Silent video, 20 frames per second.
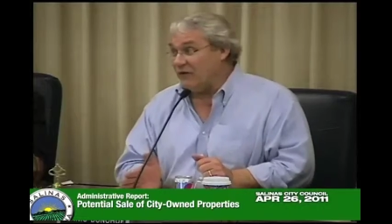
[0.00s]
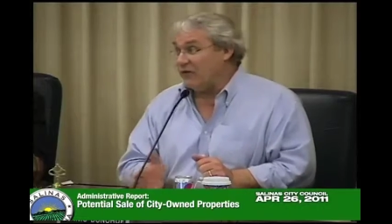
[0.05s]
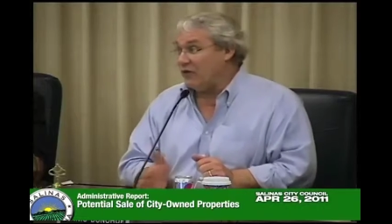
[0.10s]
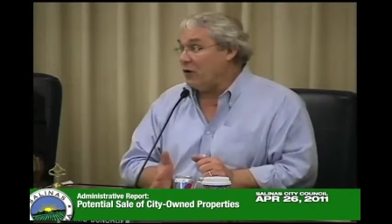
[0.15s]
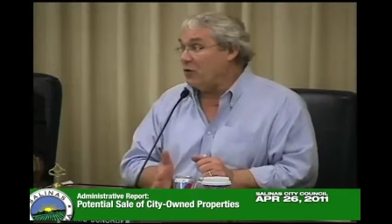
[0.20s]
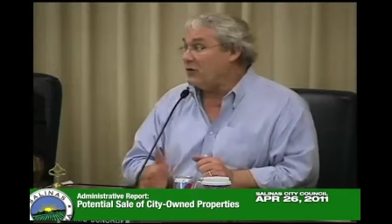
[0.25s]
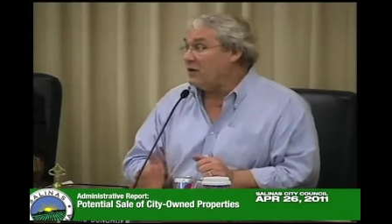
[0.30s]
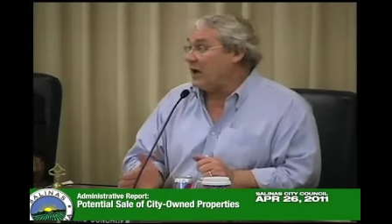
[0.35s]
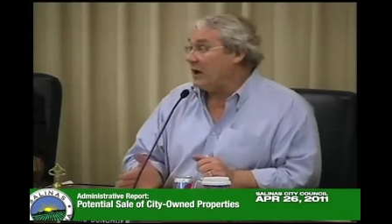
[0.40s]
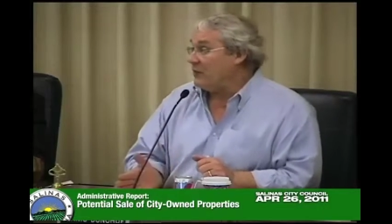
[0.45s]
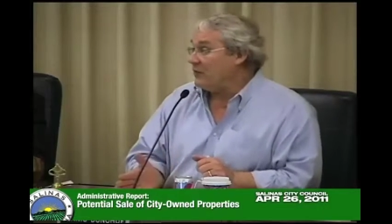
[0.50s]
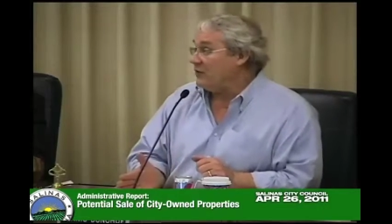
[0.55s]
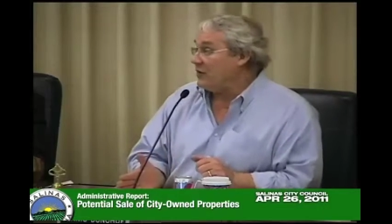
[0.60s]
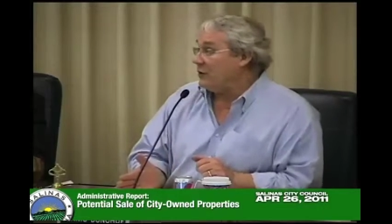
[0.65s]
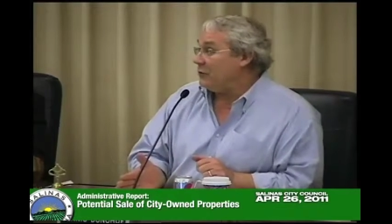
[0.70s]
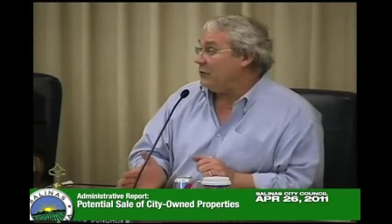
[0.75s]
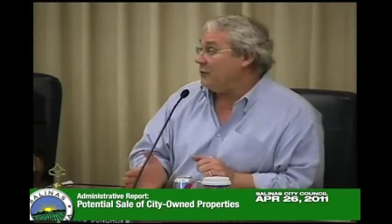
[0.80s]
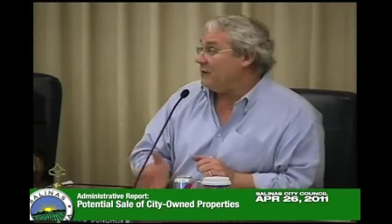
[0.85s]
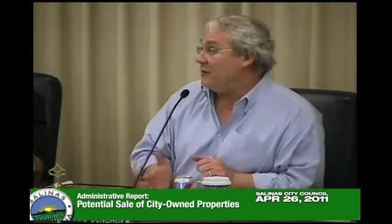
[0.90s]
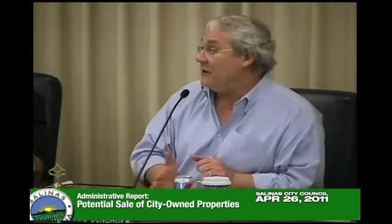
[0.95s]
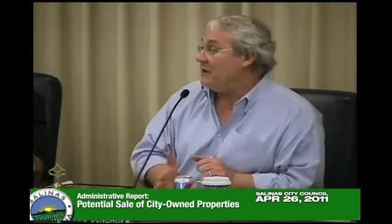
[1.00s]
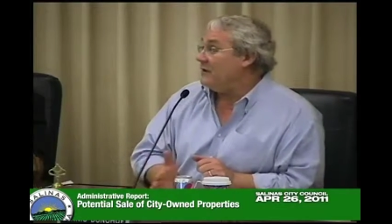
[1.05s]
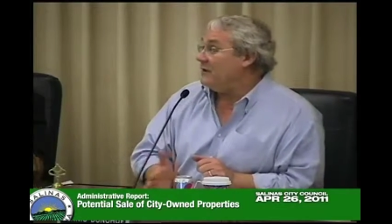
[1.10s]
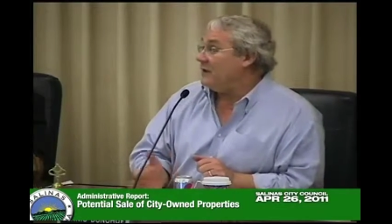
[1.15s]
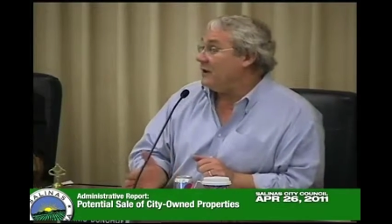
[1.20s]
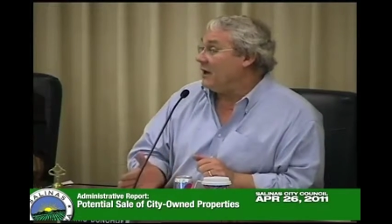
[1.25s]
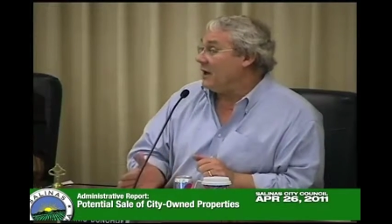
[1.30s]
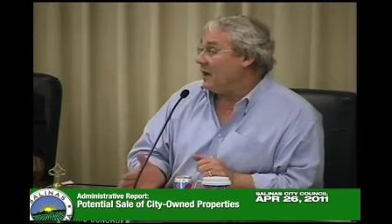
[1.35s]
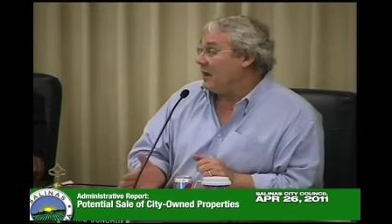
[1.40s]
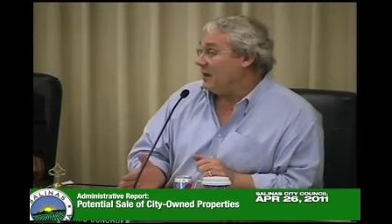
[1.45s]
So top secret that
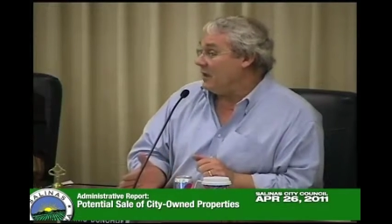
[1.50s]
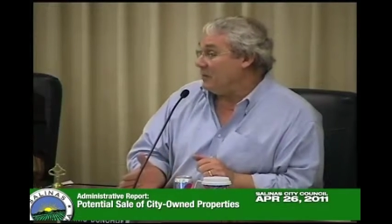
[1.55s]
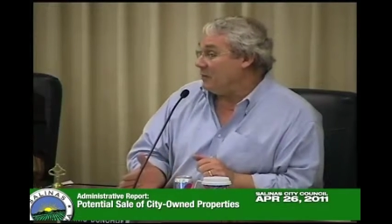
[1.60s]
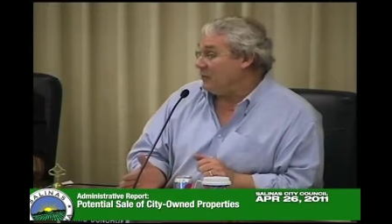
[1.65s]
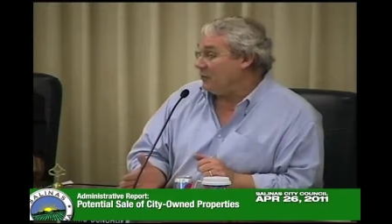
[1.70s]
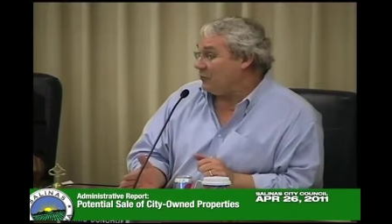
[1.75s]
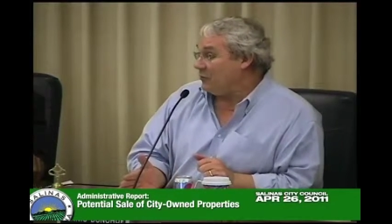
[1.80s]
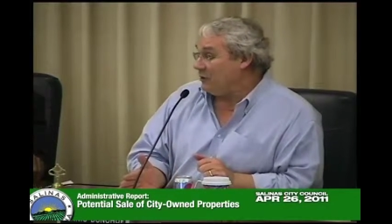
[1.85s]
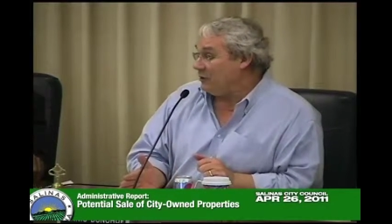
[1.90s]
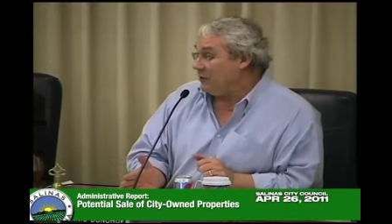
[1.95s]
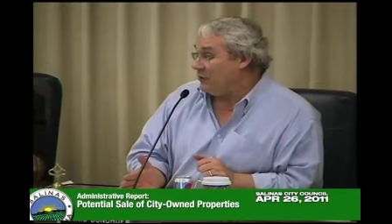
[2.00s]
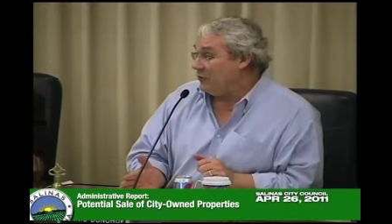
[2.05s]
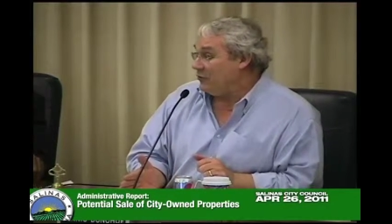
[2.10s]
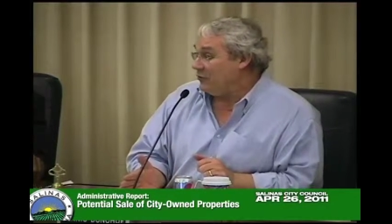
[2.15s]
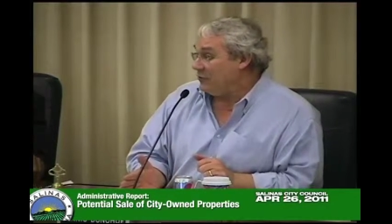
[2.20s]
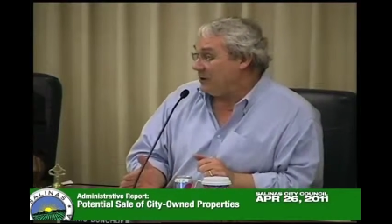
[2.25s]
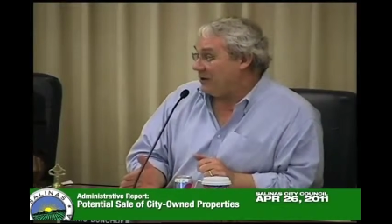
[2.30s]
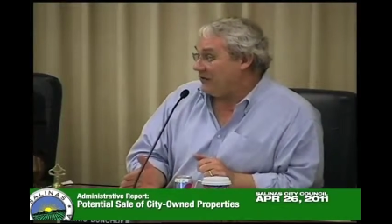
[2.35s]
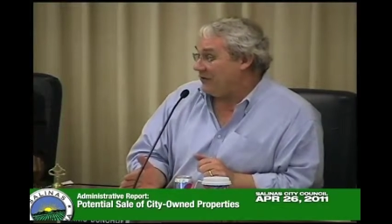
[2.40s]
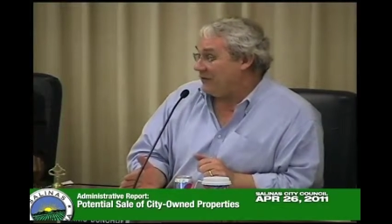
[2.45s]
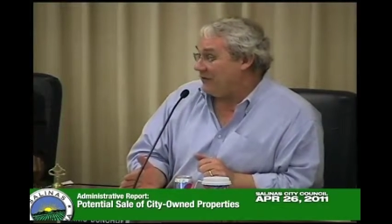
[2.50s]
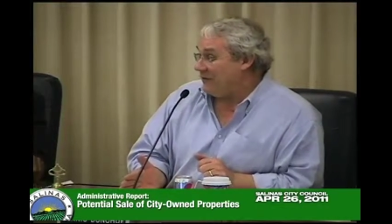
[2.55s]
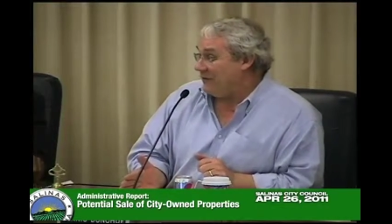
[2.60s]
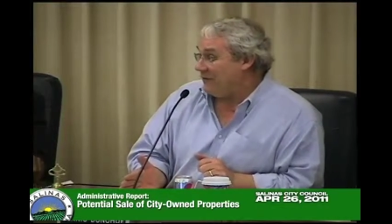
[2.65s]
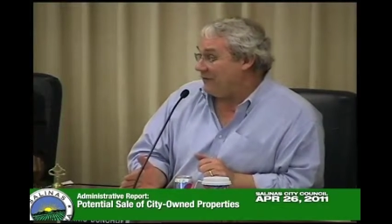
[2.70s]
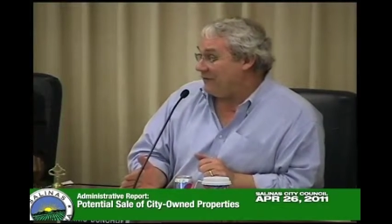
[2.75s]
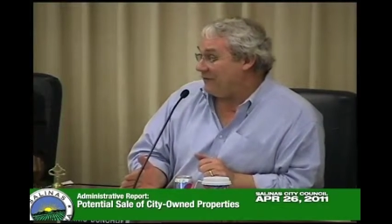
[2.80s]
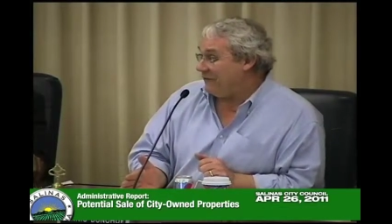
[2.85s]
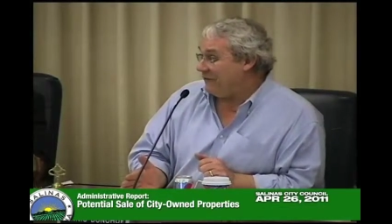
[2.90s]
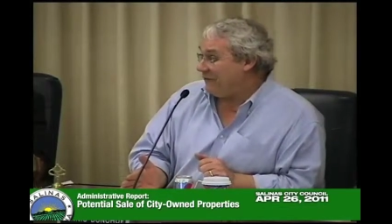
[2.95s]
even I must recuse
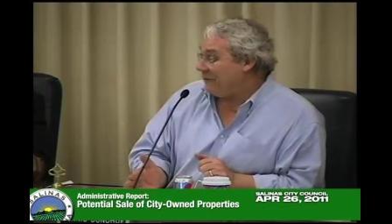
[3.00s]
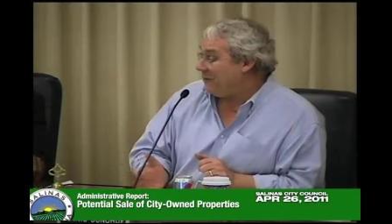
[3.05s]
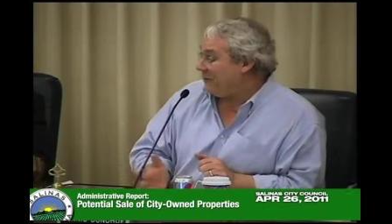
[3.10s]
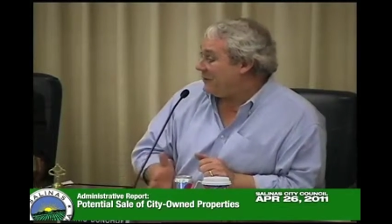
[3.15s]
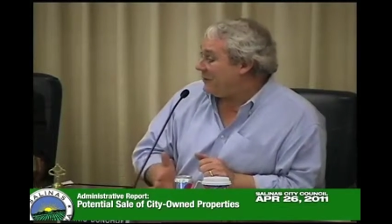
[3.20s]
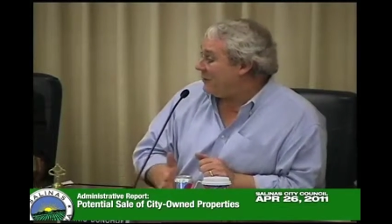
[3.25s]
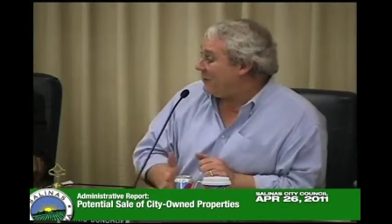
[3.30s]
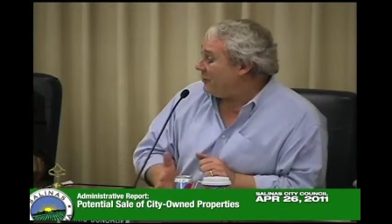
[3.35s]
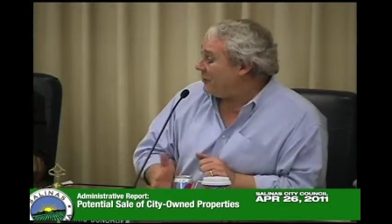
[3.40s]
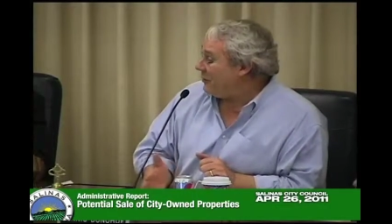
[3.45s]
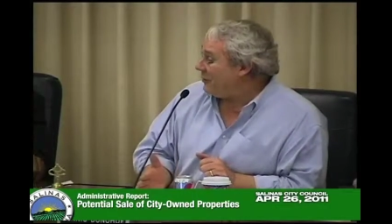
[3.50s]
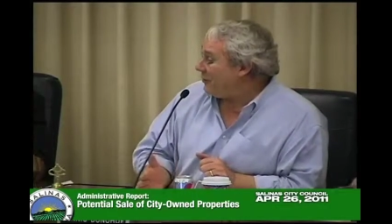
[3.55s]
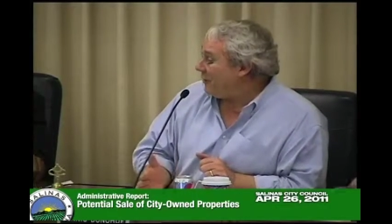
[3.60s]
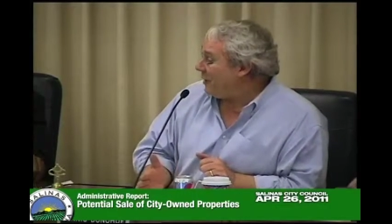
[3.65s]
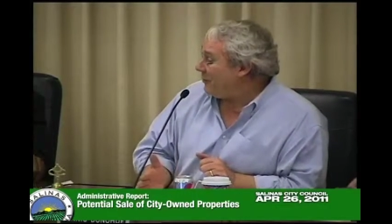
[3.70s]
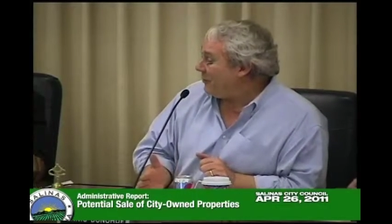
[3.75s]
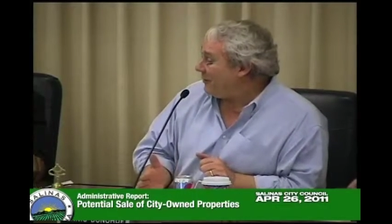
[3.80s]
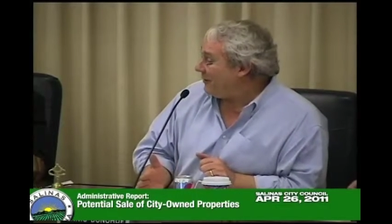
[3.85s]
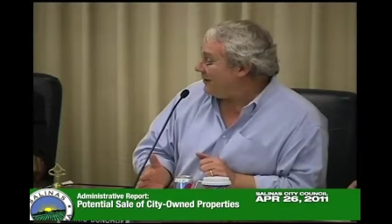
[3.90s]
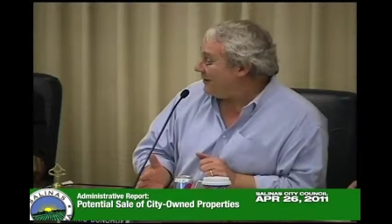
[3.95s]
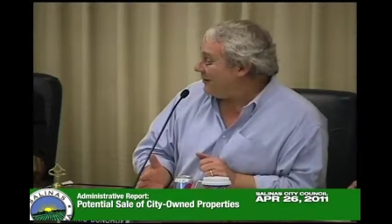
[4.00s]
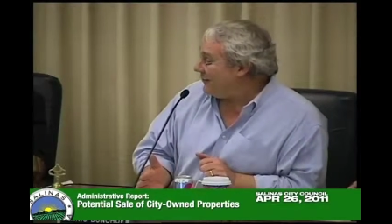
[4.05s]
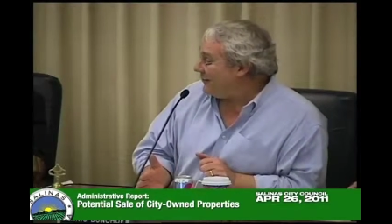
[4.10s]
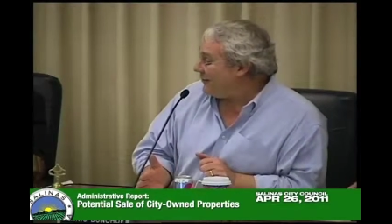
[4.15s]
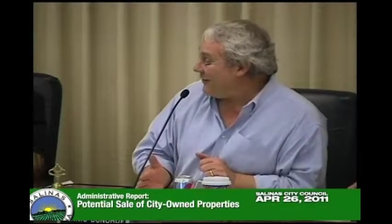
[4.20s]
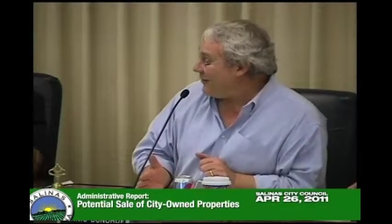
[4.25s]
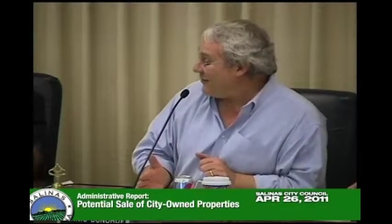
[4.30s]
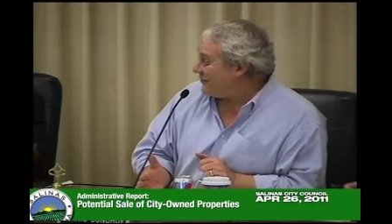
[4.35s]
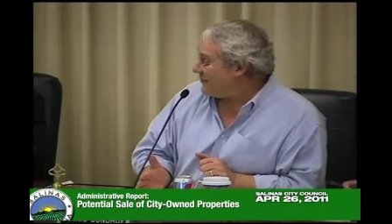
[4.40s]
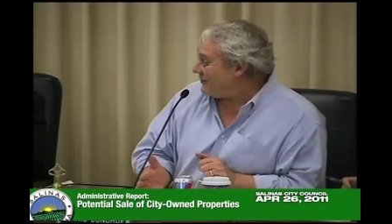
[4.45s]
myself from the real property
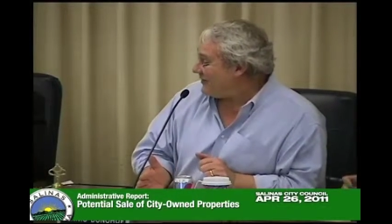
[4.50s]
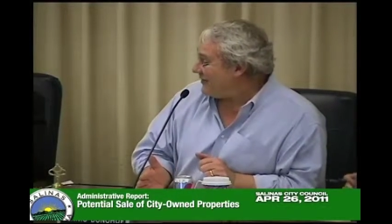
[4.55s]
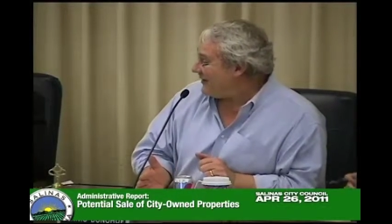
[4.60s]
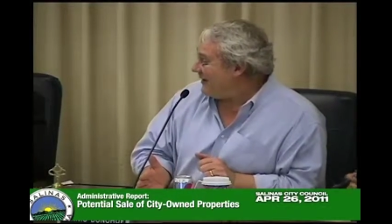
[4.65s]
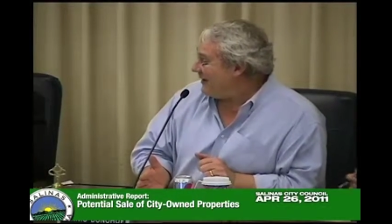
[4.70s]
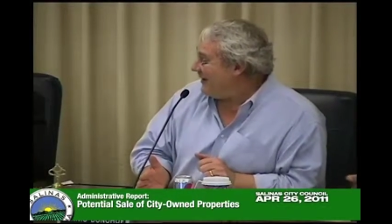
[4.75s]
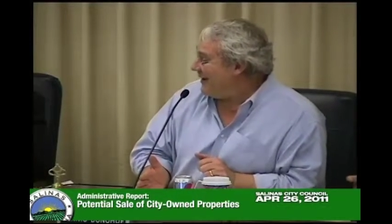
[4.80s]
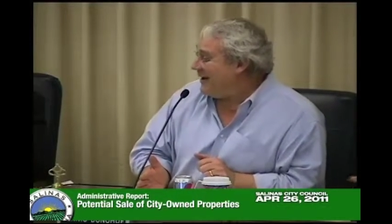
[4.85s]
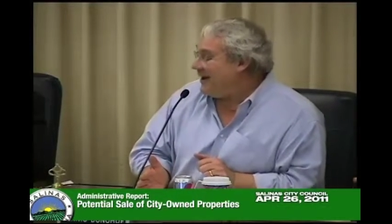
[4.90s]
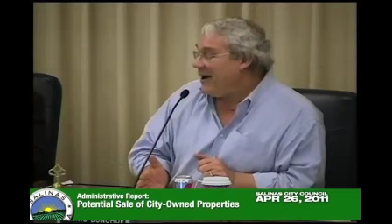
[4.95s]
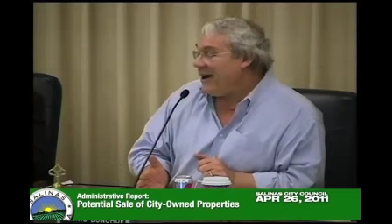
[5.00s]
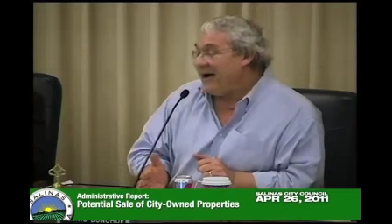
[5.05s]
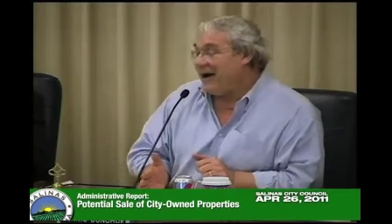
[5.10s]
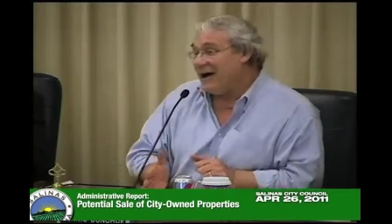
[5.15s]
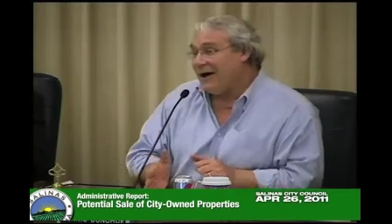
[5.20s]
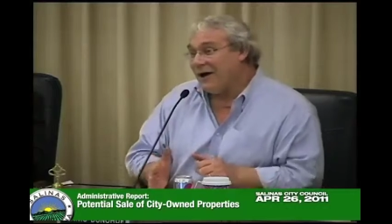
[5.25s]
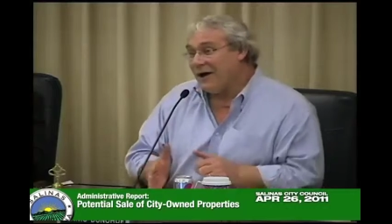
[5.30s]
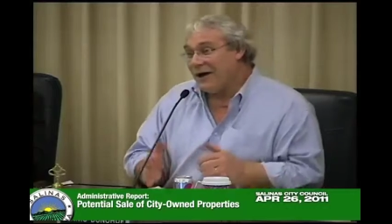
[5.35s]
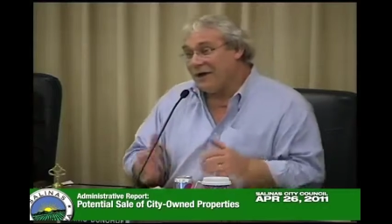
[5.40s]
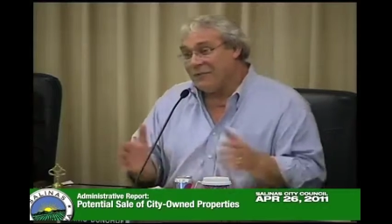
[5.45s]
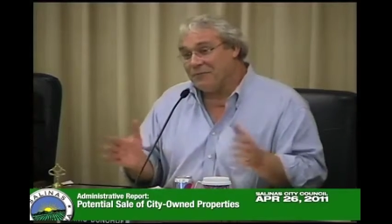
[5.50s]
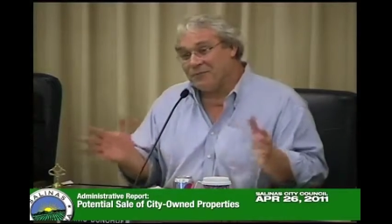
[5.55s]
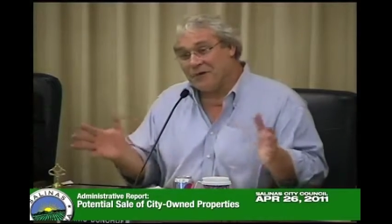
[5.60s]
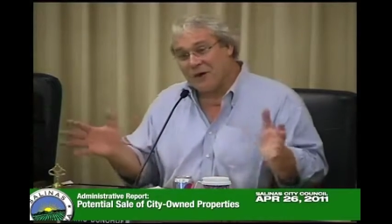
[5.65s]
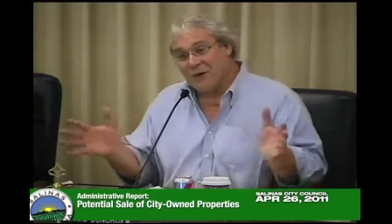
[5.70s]
discussion uh,